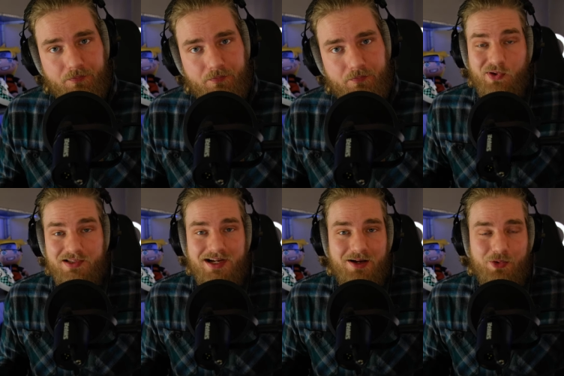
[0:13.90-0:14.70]
At this point
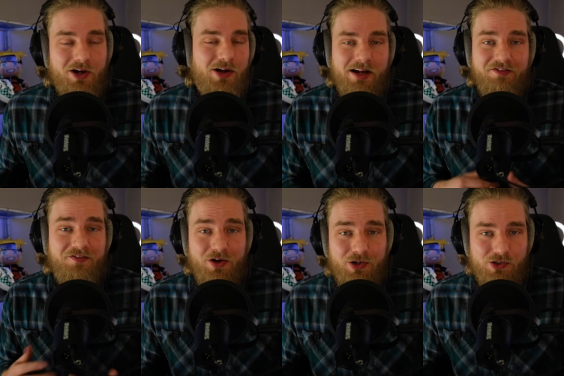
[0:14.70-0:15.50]
in time, we all have
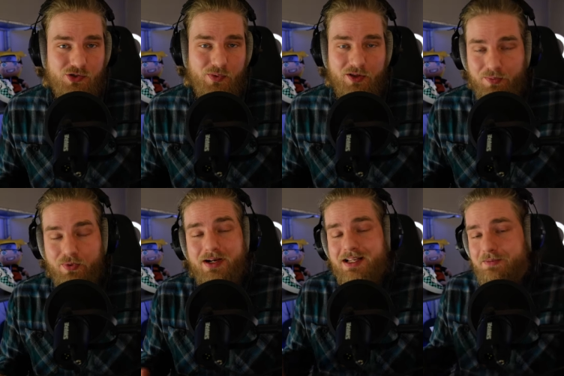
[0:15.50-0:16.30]
phones with
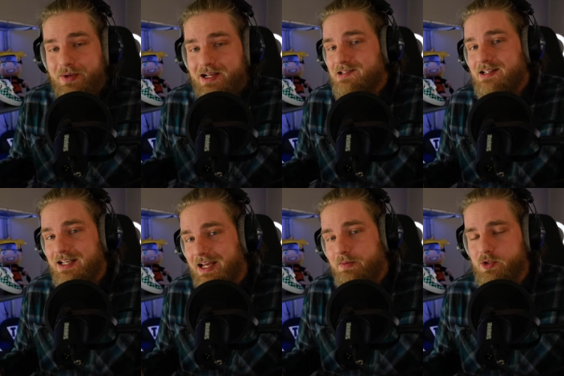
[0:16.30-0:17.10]
pretty amazing
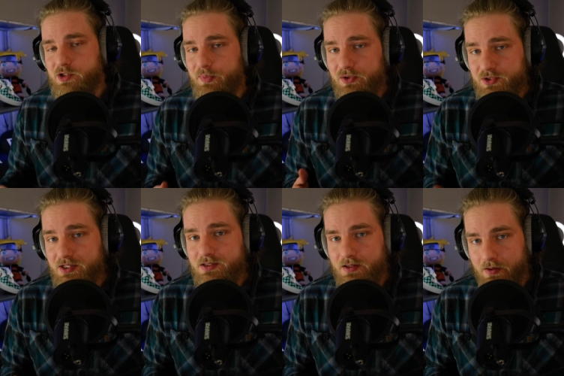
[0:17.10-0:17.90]
cameras built
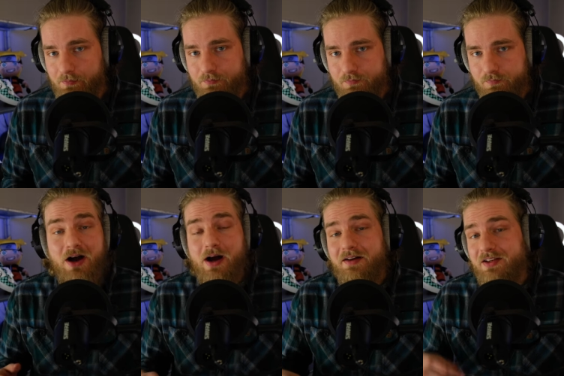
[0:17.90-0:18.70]
into them, but
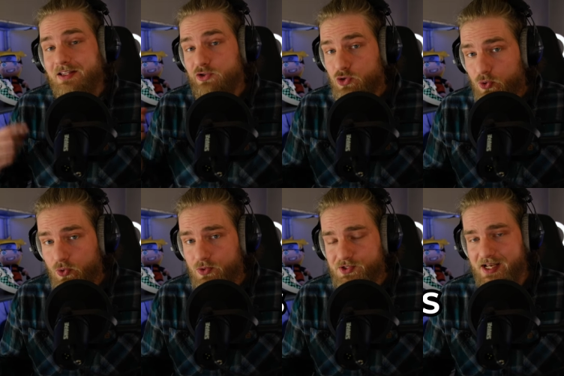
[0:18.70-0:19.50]
without having the
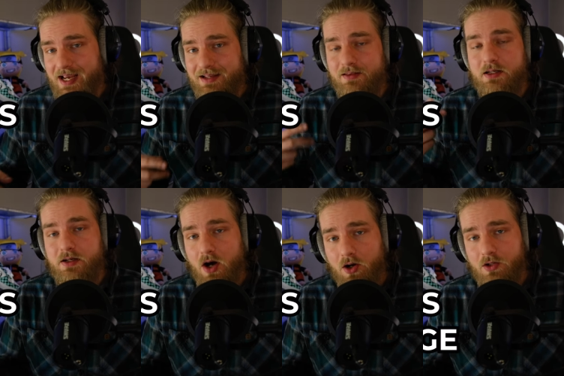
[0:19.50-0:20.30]
tools and the
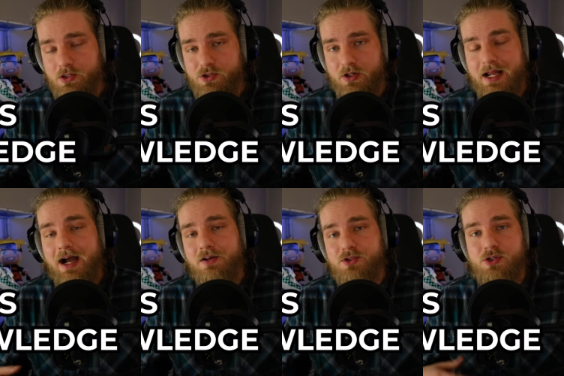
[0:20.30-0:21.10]
knowledge on
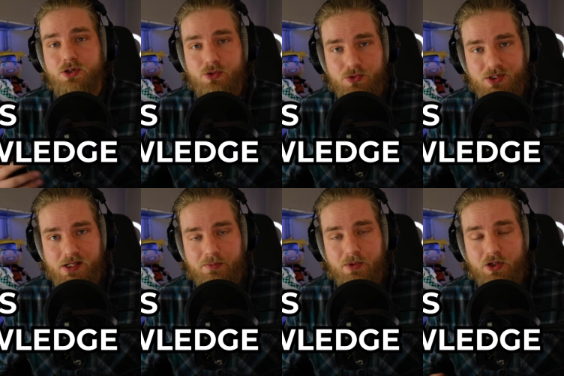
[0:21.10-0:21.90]
how to use
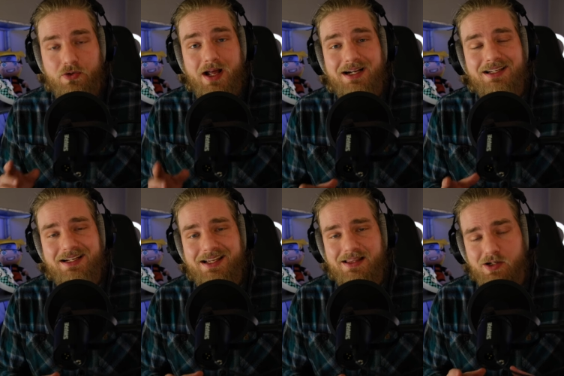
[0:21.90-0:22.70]
them, you're not going
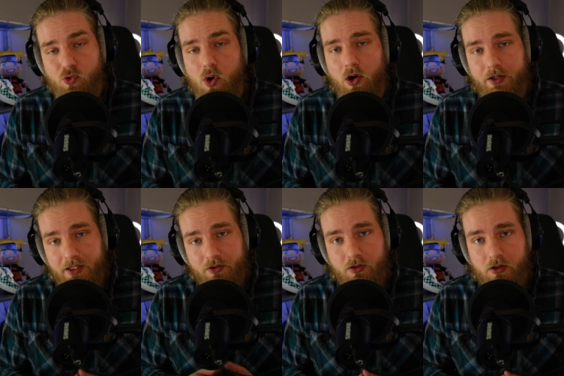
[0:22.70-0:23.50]
to get the quality
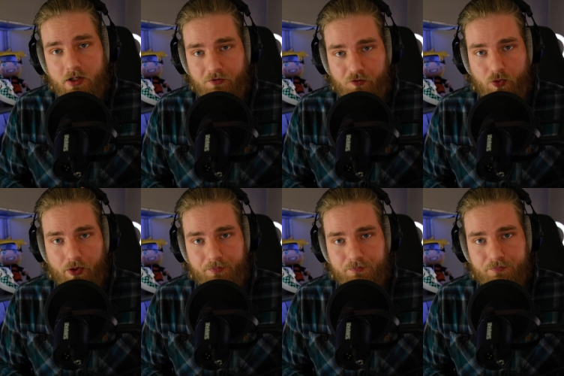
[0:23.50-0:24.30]
you're looking
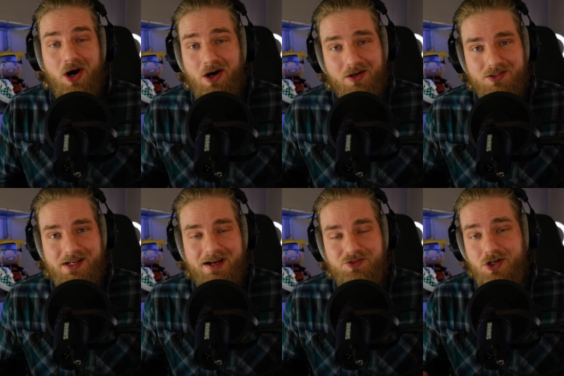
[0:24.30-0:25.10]
for. I am honored
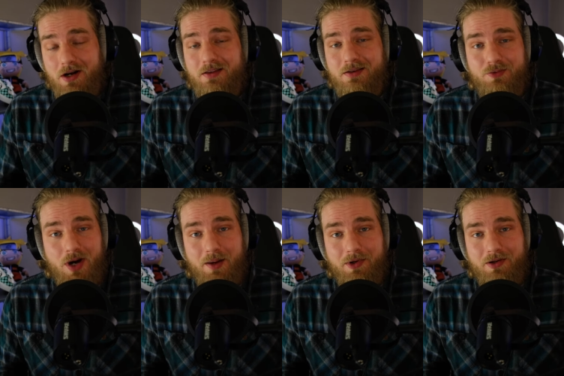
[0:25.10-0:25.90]
to have Jonathan
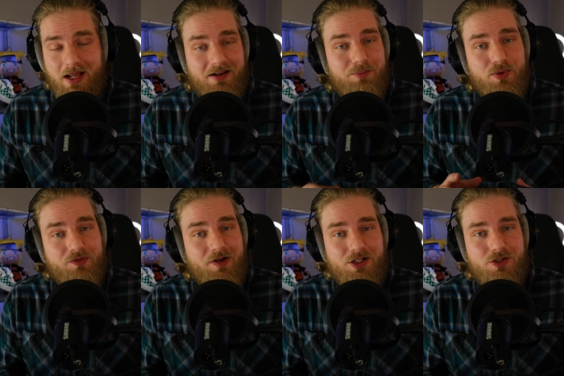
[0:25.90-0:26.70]
Robert, a
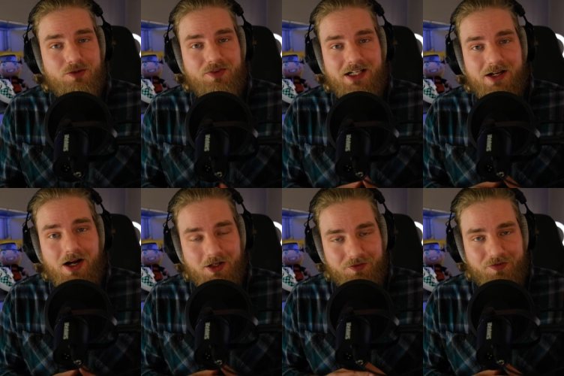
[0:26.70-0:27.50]
professional
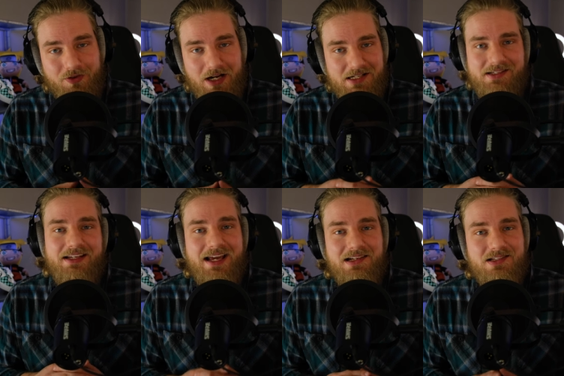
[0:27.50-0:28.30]
videographer, as a
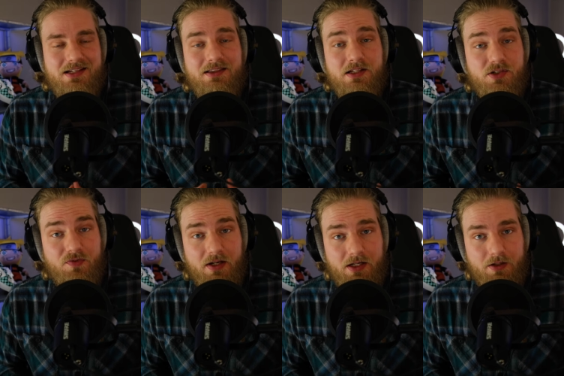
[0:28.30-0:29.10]
guest in this
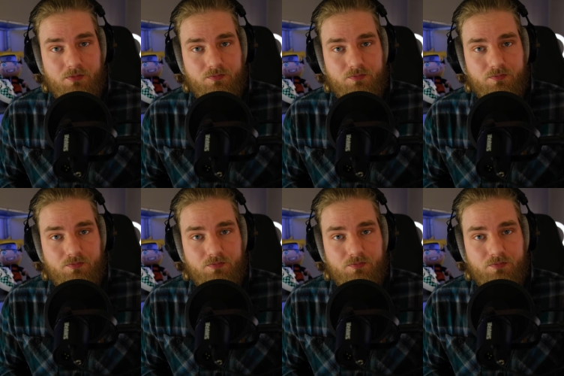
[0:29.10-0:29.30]
video.